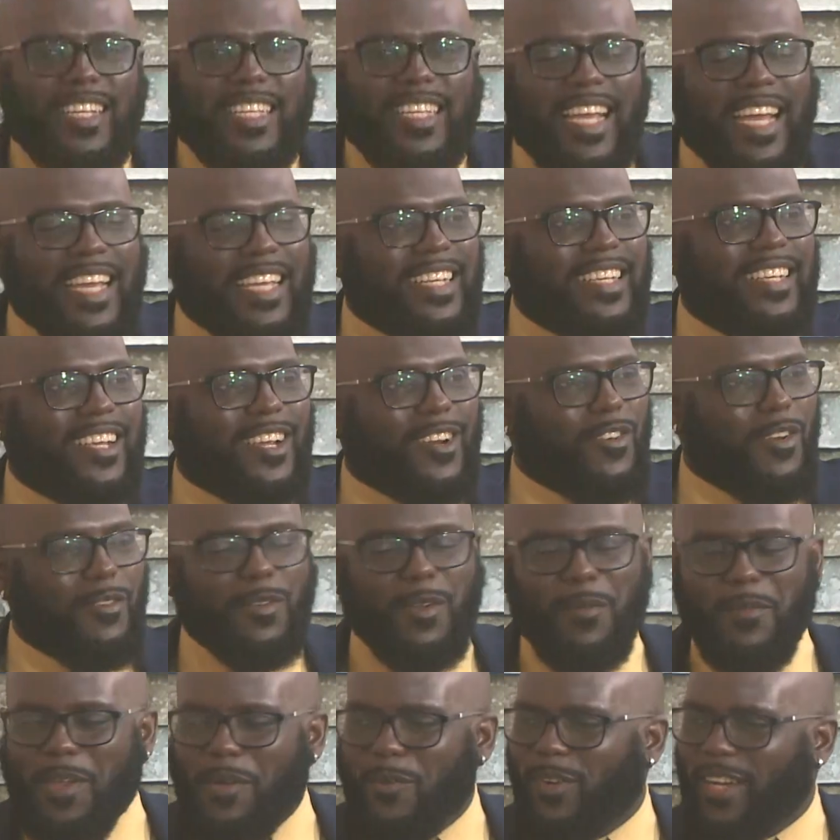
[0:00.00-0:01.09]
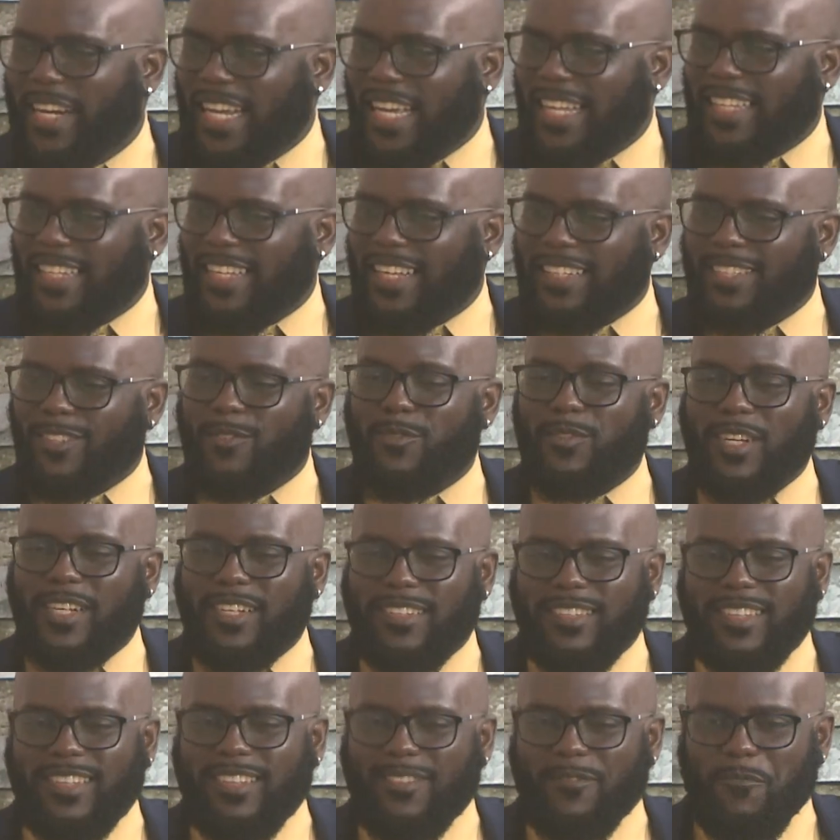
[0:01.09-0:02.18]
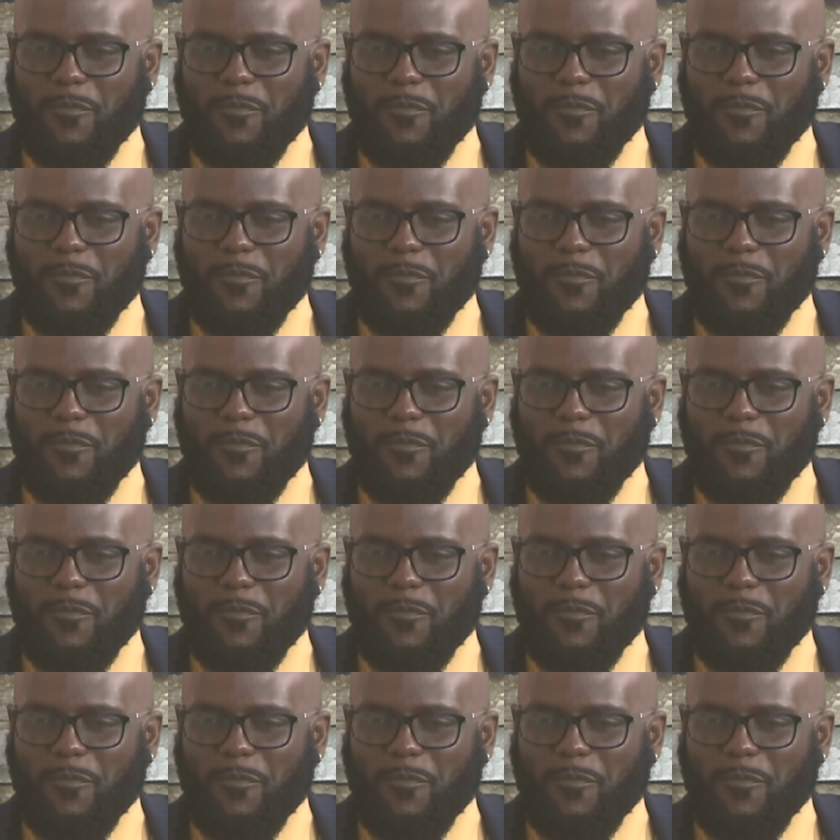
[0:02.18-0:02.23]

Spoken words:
die in their crib with me with that. That's a real